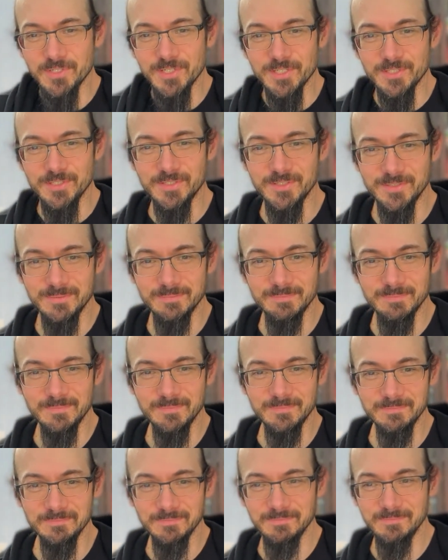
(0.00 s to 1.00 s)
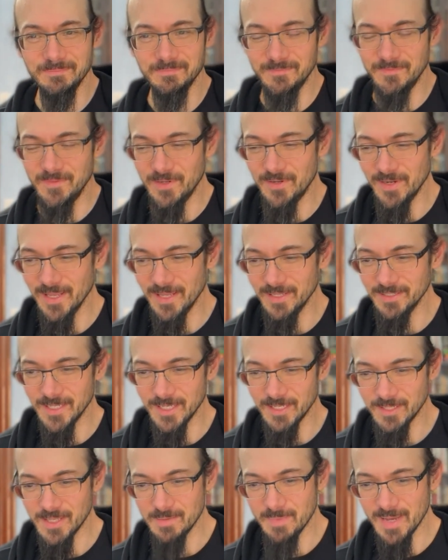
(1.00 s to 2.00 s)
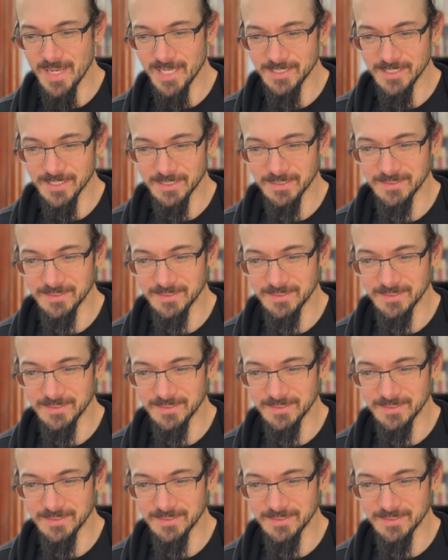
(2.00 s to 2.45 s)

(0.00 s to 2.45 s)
and it's very anticlimactic.